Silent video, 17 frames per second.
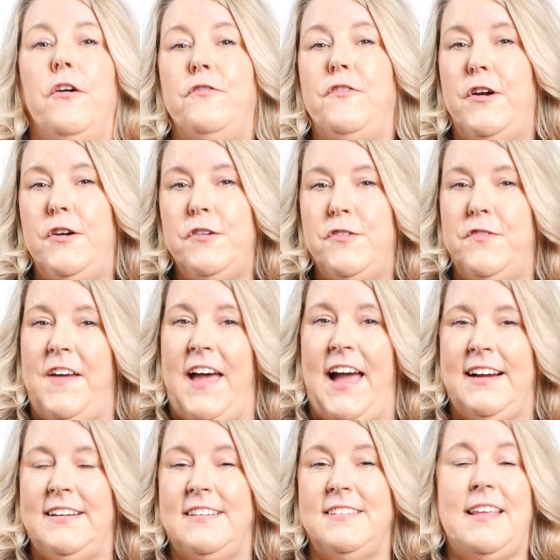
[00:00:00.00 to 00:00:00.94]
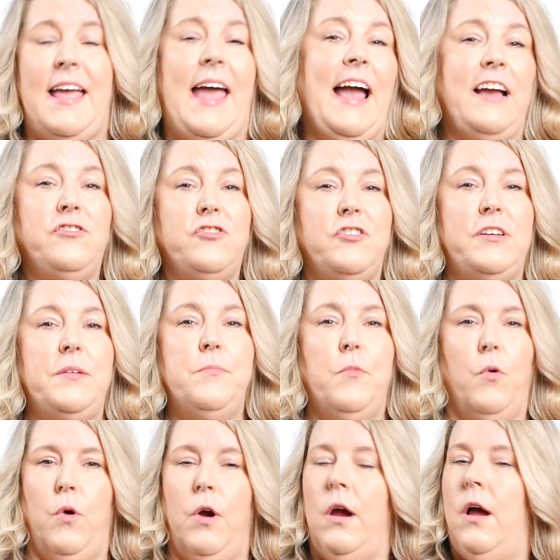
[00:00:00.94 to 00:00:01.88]
first fact is actually
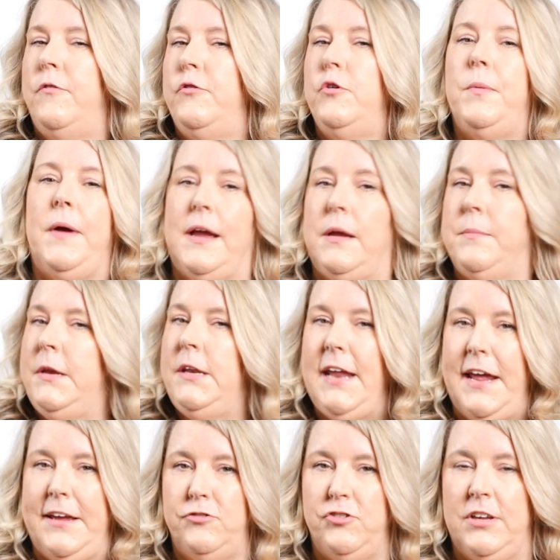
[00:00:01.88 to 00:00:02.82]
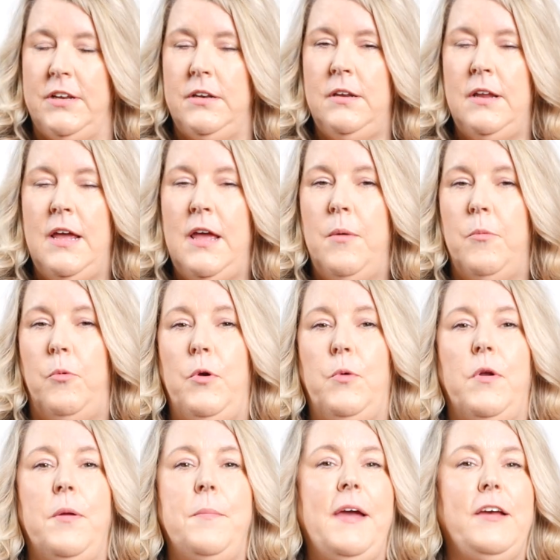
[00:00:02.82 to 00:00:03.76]
more of a recommendation. We
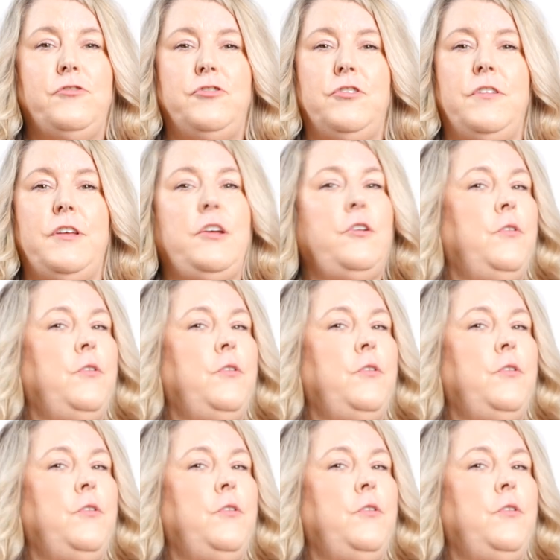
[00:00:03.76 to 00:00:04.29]
want to make sure that you